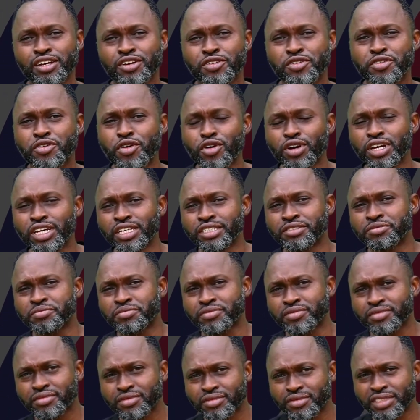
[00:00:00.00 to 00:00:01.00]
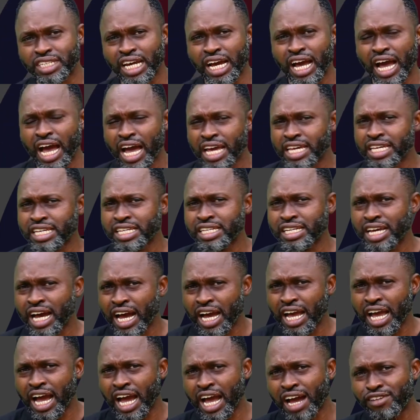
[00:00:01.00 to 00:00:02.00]
going,
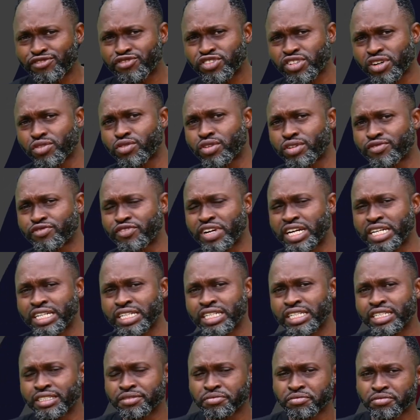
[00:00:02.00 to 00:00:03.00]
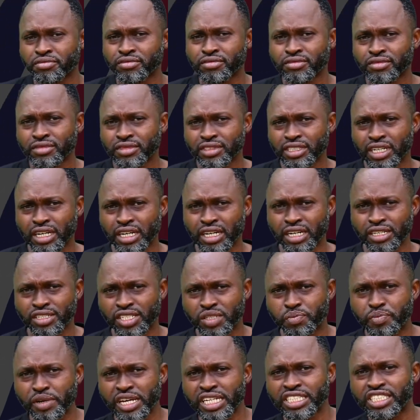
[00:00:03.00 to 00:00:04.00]
I have someone very
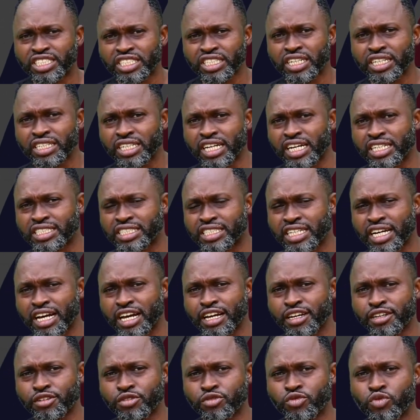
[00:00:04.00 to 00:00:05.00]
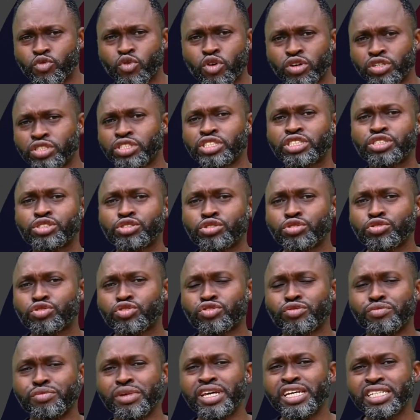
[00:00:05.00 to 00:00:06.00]
special that I want you to
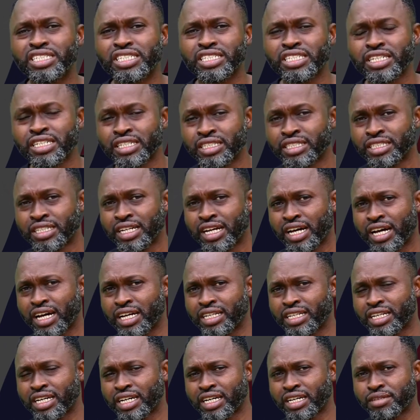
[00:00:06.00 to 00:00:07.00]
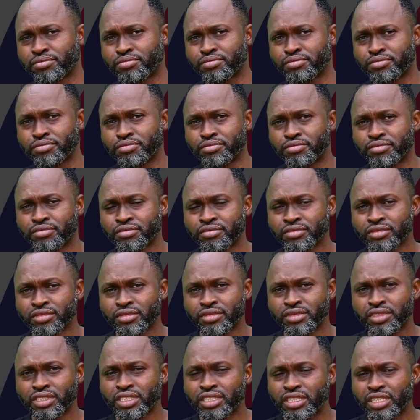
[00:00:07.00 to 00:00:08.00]
meet, and
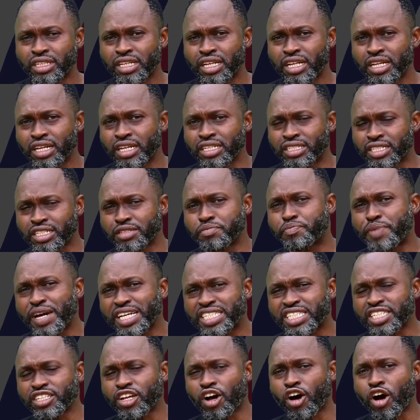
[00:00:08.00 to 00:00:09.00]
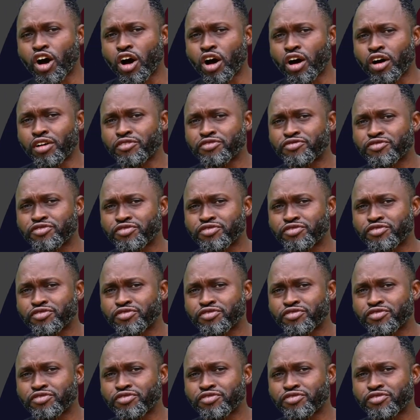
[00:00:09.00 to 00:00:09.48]
is in person of...